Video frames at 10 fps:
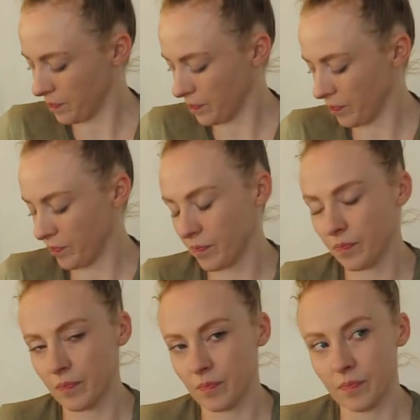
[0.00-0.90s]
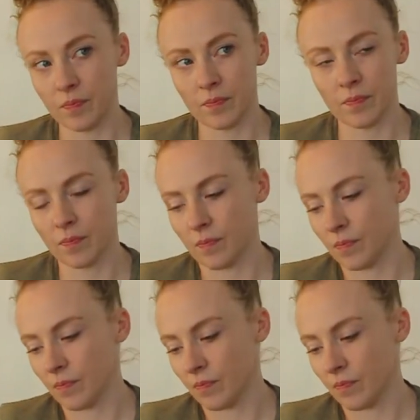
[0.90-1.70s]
Nobody speaks.